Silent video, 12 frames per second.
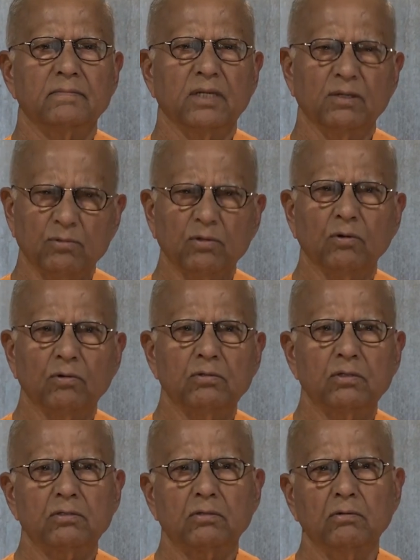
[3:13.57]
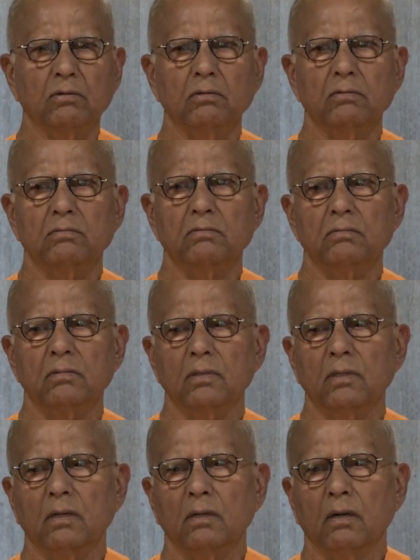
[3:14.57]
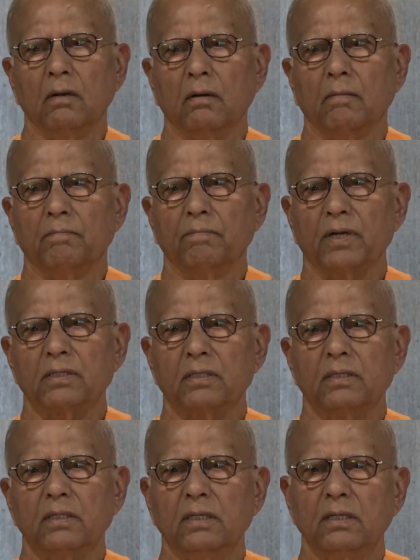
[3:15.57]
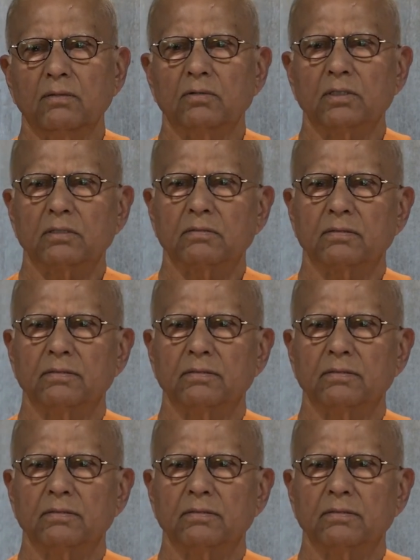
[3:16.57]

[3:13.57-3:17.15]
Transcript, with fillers: He used to go to school, but he was